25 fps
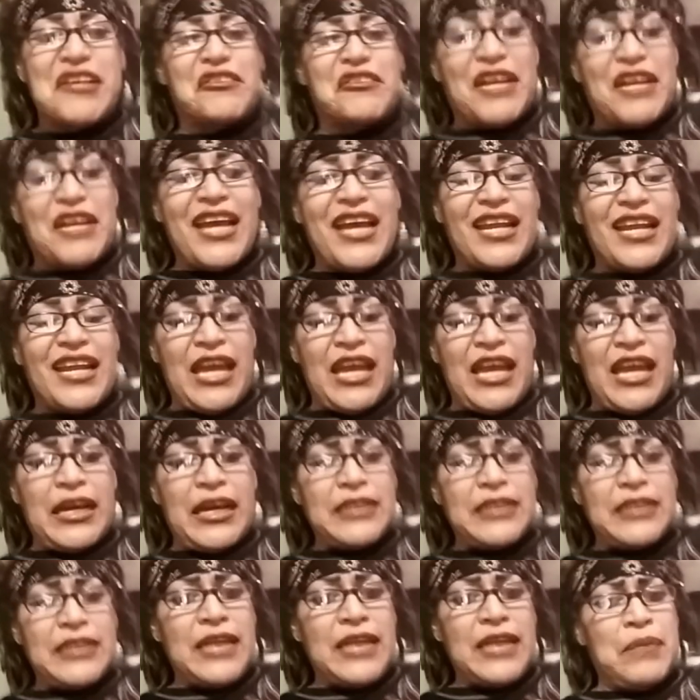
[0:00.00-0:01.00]
internet
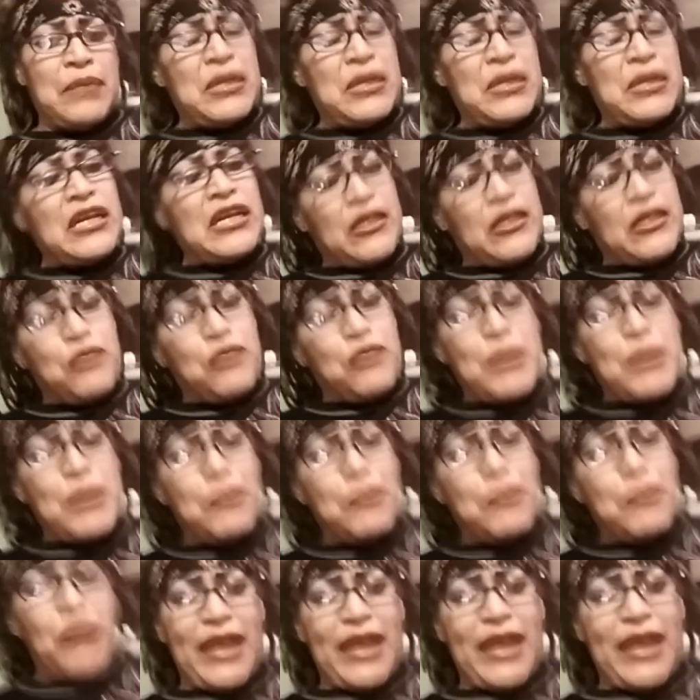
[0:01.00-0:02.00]
and meeting other
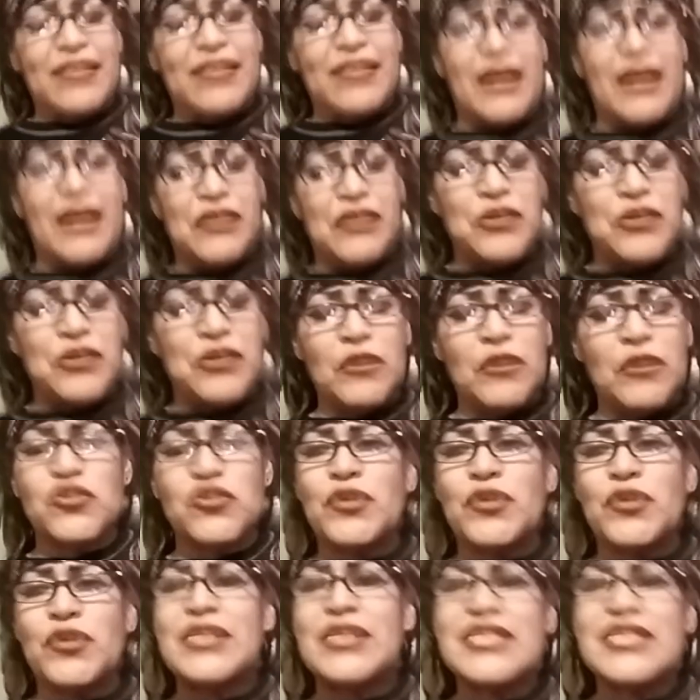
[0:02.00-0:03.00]
people like that. You know,
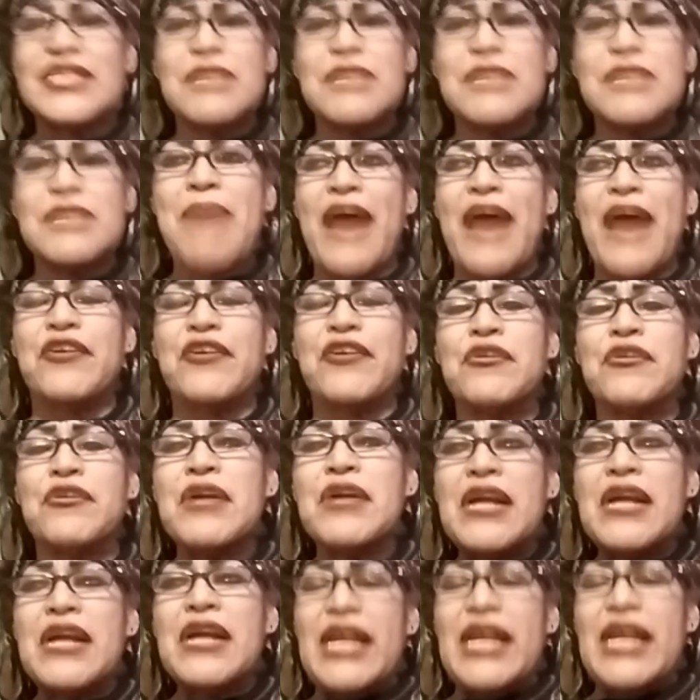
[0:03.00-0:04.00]
so it doesn't matter
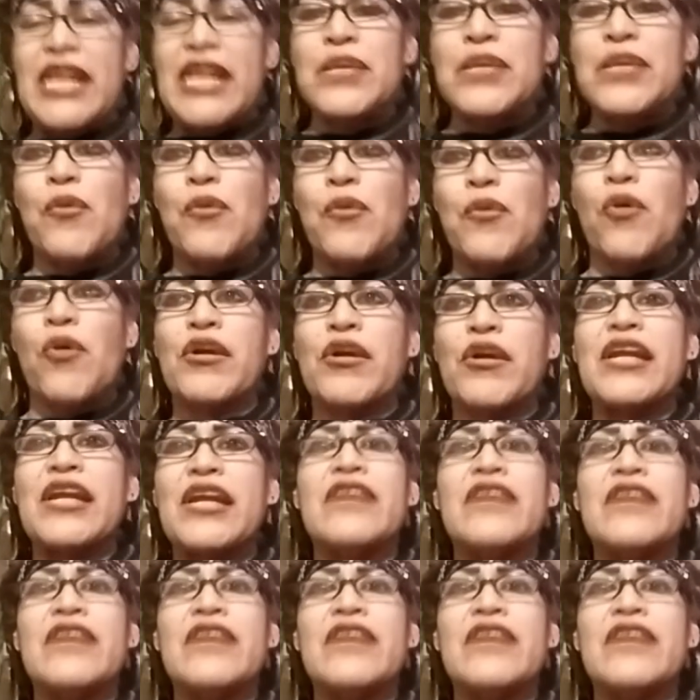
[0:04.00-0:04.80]
anymore